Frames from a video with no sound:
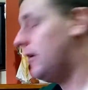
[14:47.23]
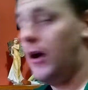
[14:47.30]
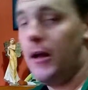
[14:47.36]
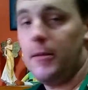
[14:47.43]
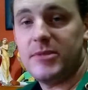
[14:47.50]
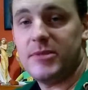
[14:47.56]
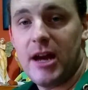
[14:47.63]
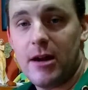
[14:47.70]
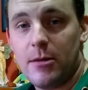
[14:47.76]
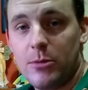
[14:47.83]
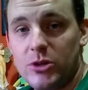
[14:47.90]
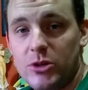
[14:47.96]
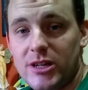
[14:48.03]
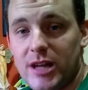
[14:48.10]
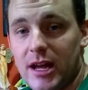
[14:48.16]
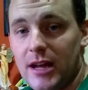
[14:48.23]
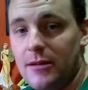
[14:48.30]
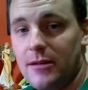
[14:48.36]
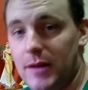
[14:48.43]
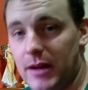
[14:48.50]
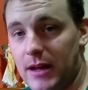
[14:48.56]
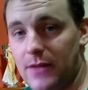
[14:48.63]
I am terrible
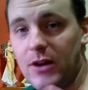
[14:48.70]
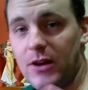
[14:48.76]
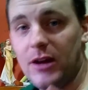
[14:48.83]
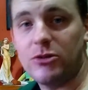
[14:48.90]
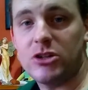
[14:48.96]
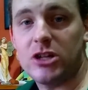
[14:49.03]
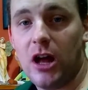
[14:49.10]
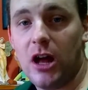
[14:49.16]
today. We're going to give you a little